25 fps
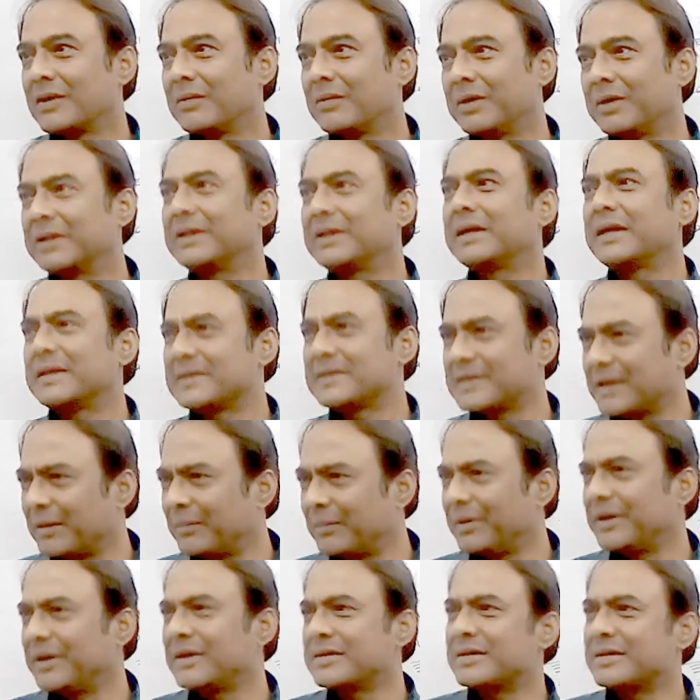but the
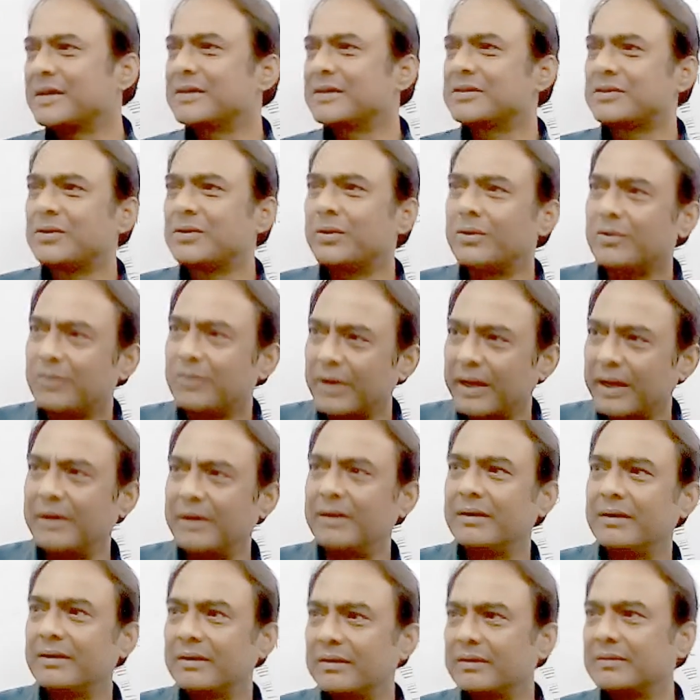examiners are so
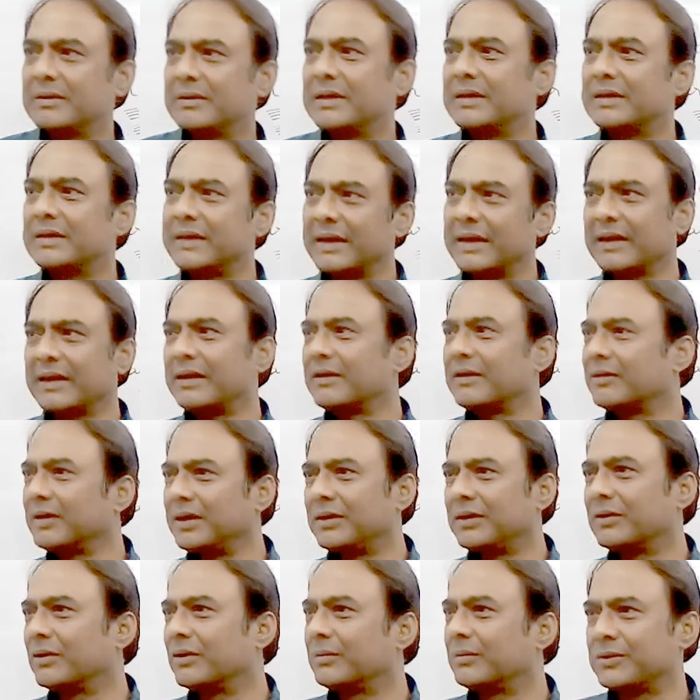trained that they can
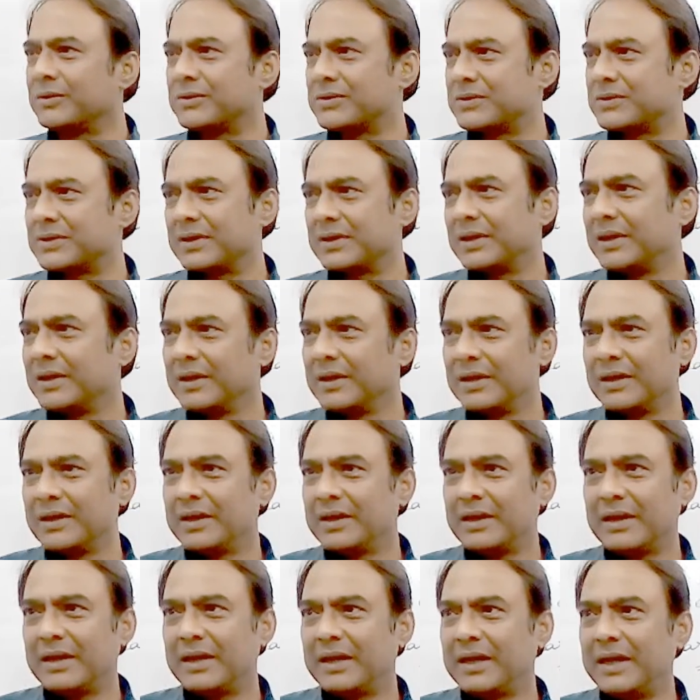read almost
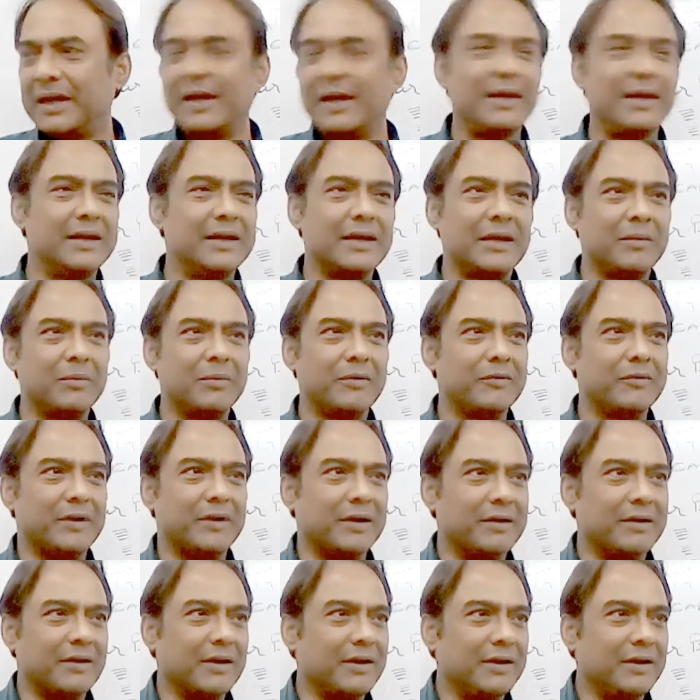any type of
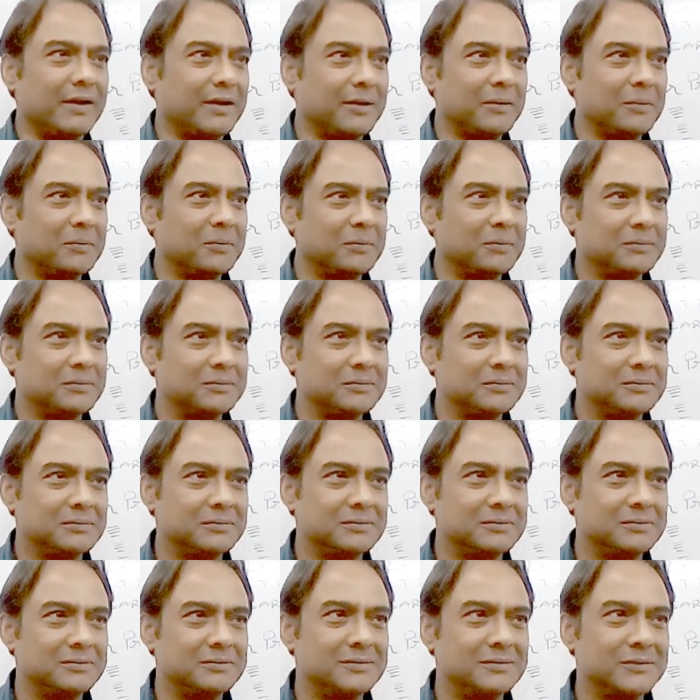handwriting.
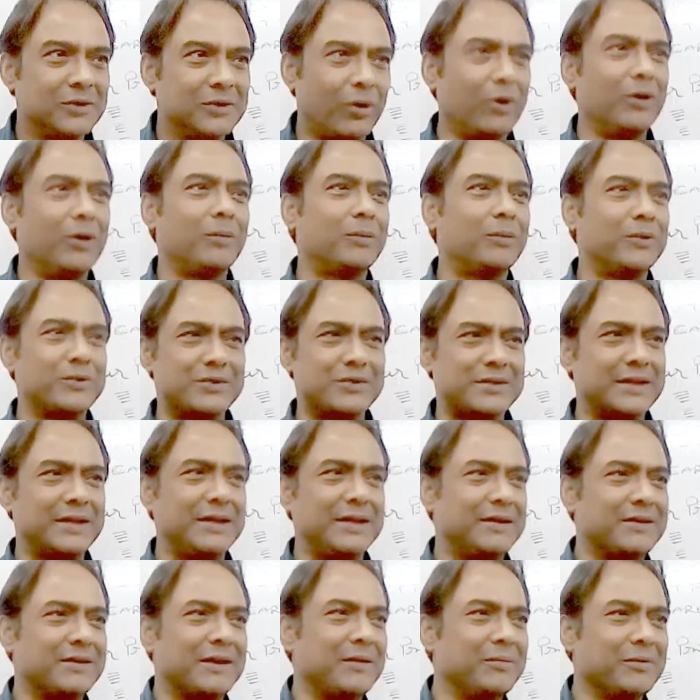Almost
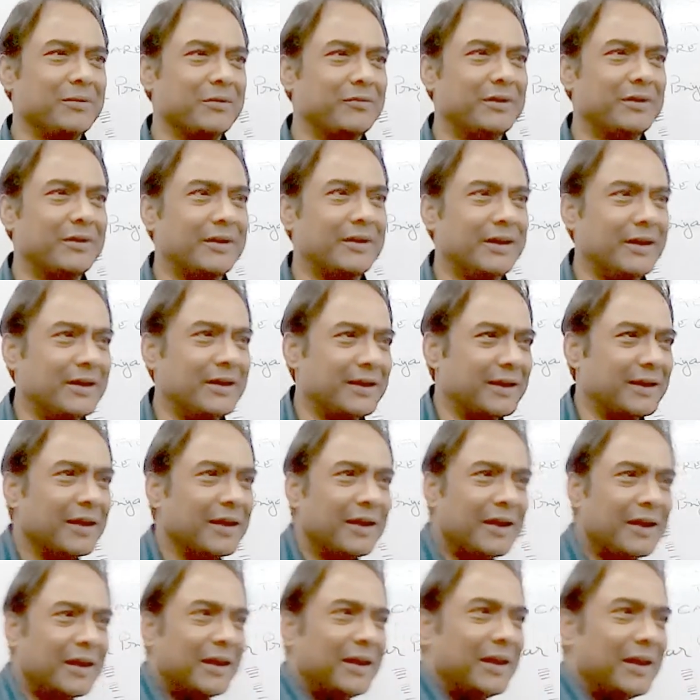any type of handwriting.
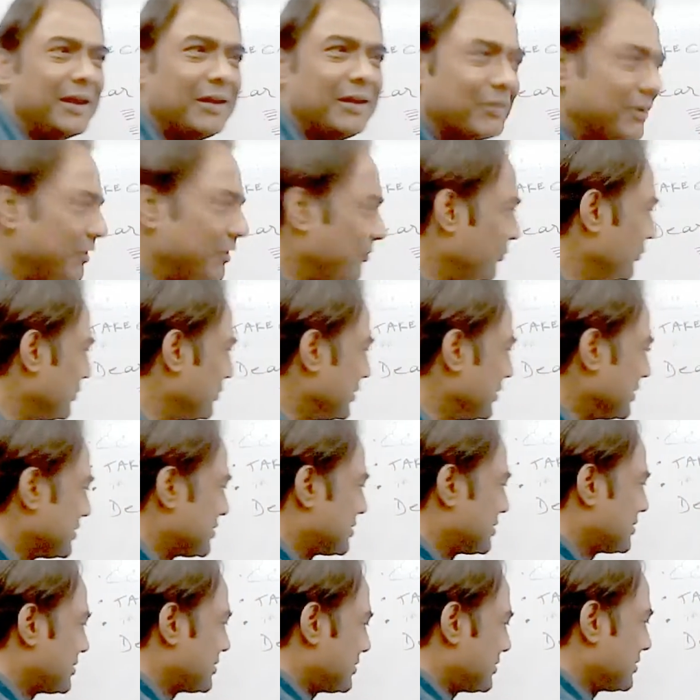Even if you
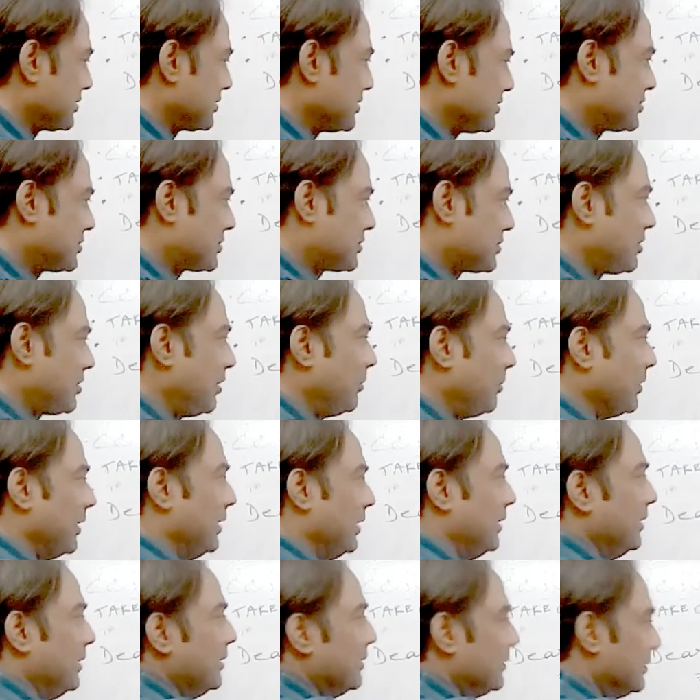just
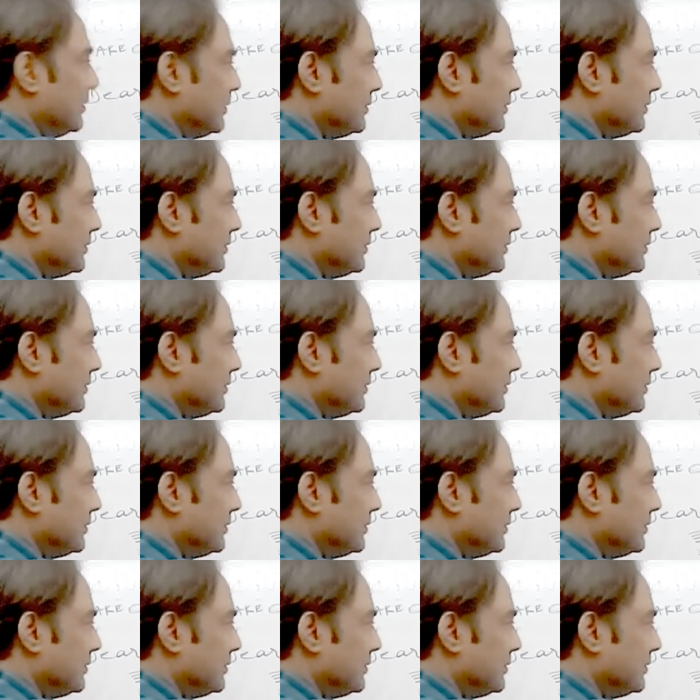scribble,